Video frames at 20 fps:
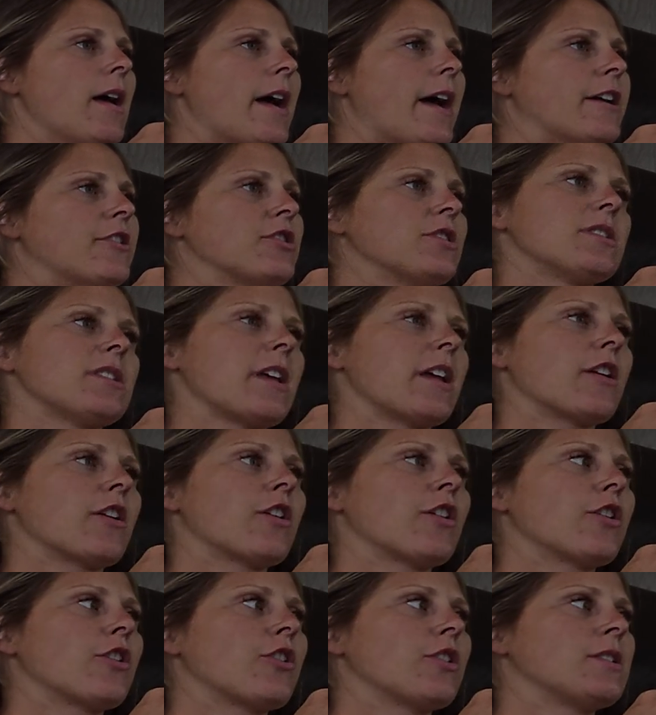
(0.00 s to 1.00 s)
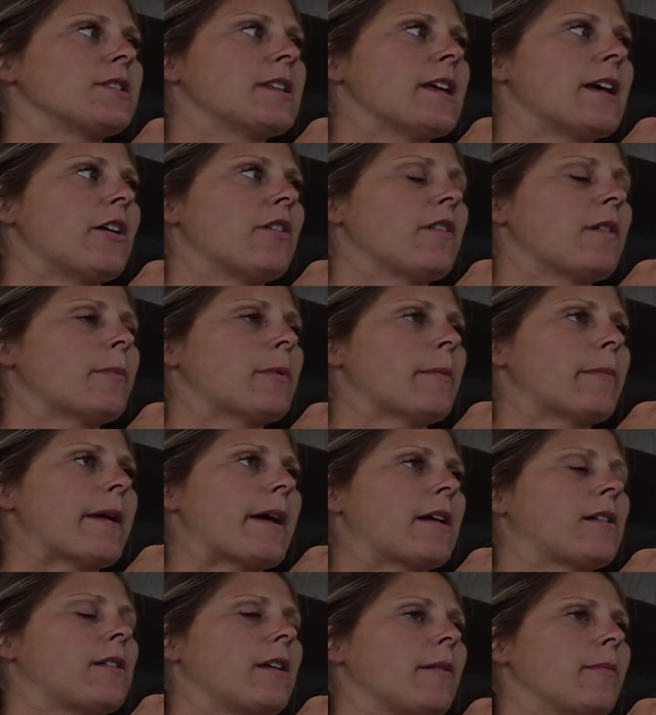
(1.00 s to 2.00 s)
I just like could tell that my
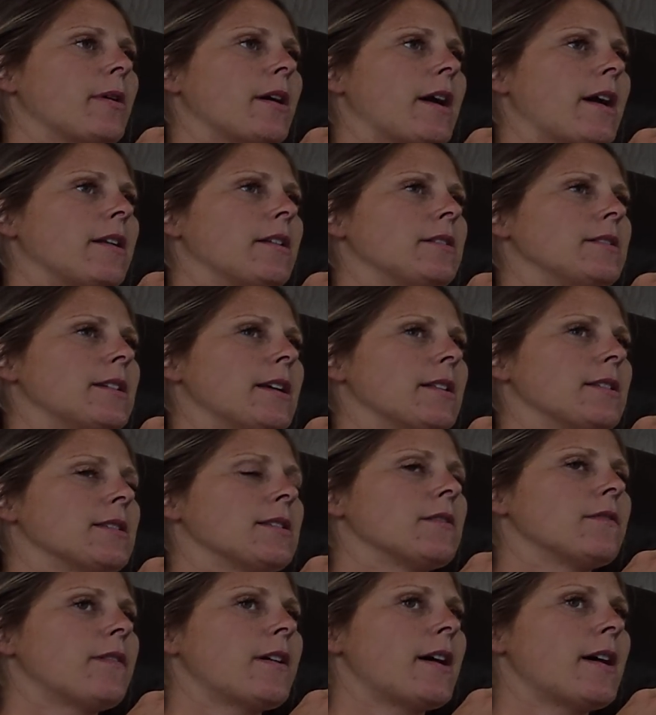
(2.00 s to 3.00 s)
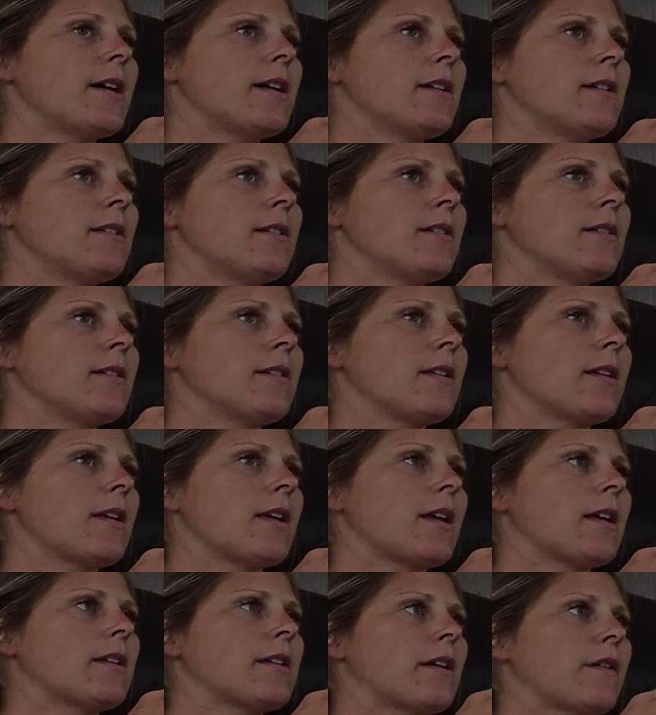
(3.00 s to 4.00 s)
back labor had intensified.
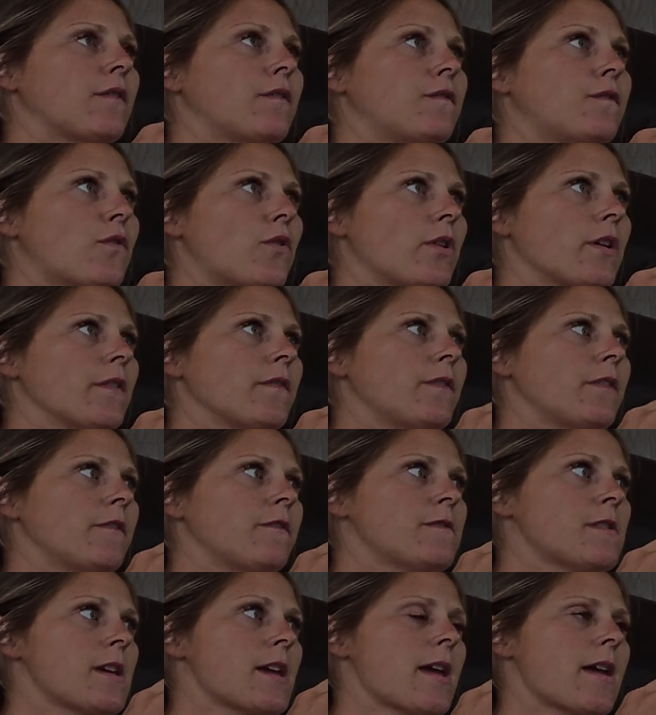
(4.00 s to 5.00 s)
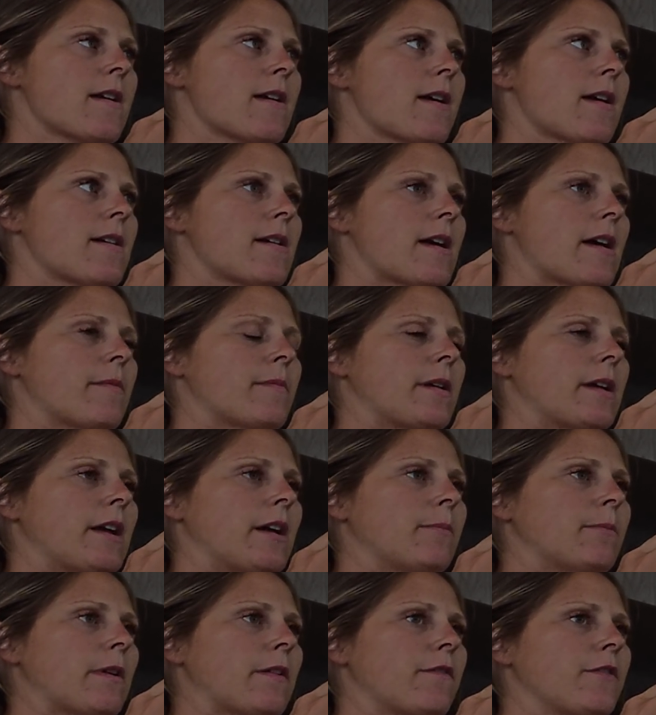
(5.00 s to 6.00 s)
And at 4:58 a.m., I
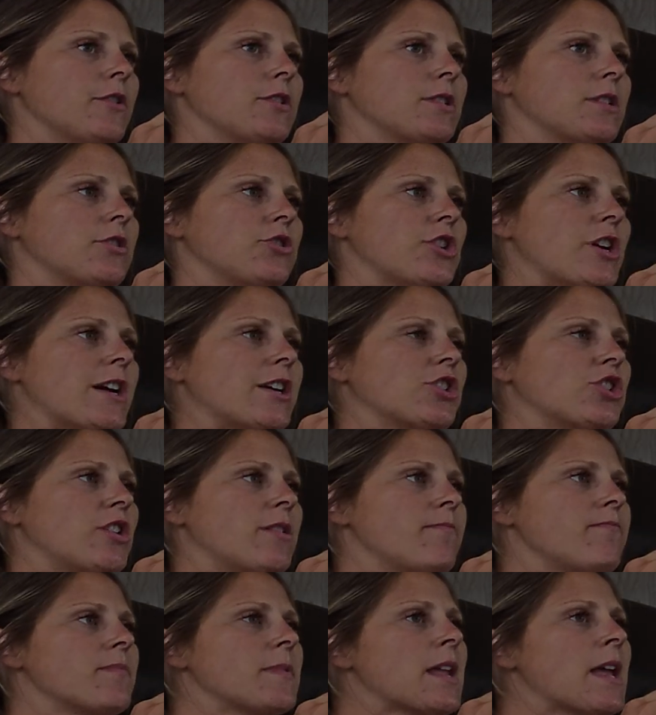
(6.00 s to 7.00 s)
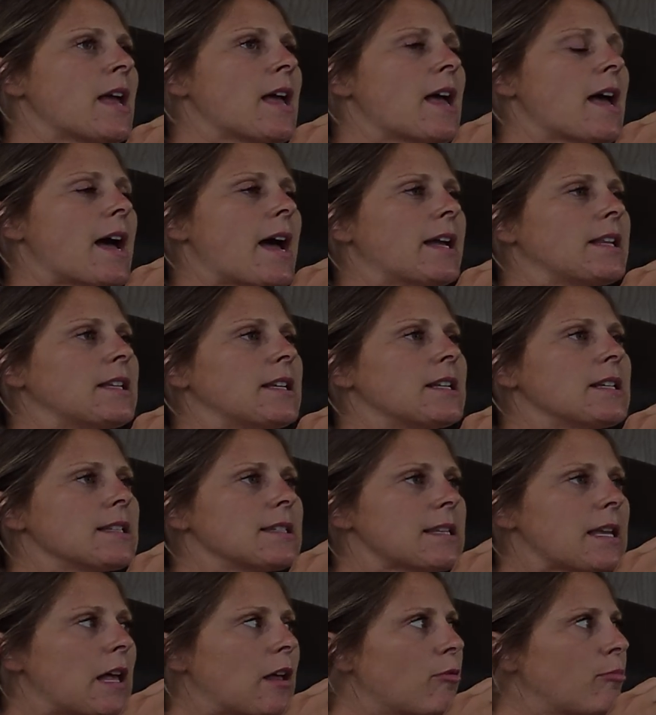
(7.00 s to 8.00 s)
had my first contraction. I
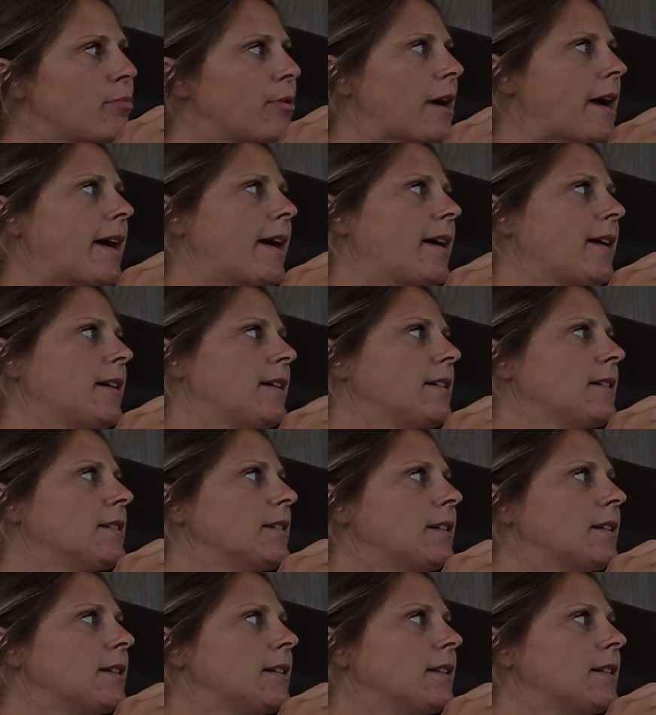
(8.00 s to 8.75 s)
didn't tell Brett.